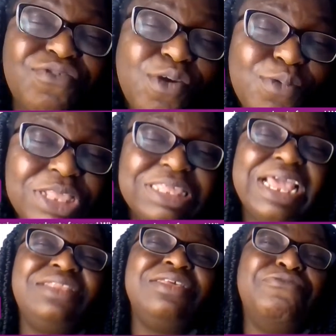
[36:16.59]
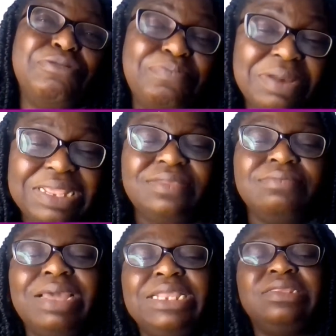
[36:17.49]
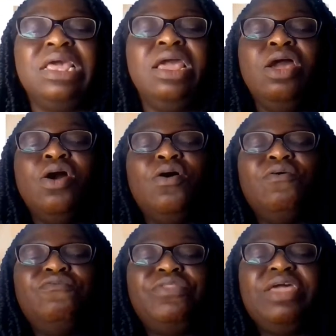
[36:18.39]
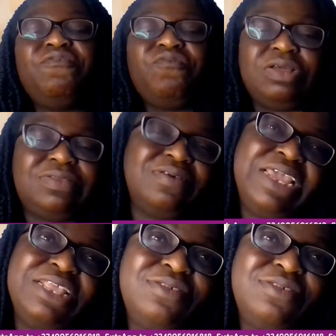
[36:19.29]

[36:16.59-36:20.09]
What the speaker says: to always get a replacement of their factor VIII.